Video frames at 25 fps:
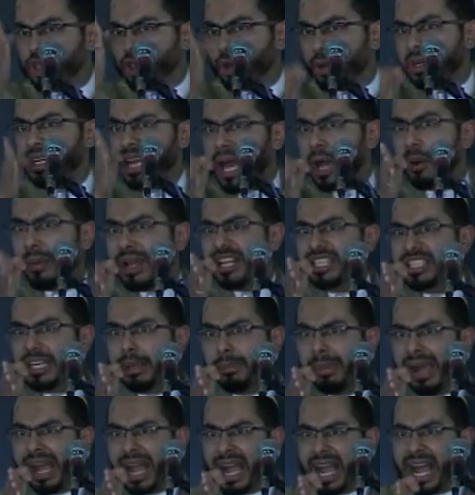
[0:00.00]
Sunnah wal
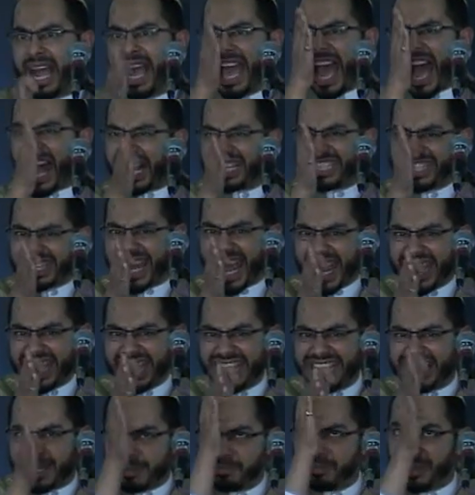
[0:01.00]
Jama'ah, are
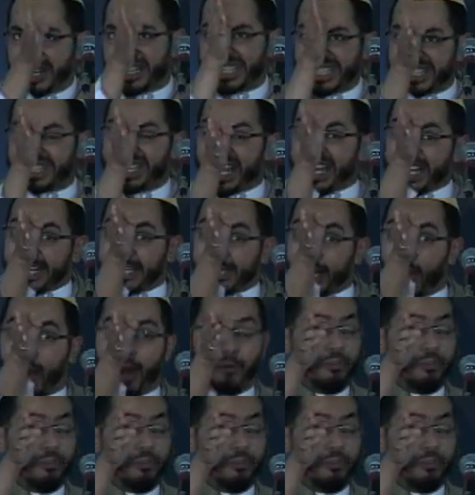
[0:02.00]
standing in the mid-center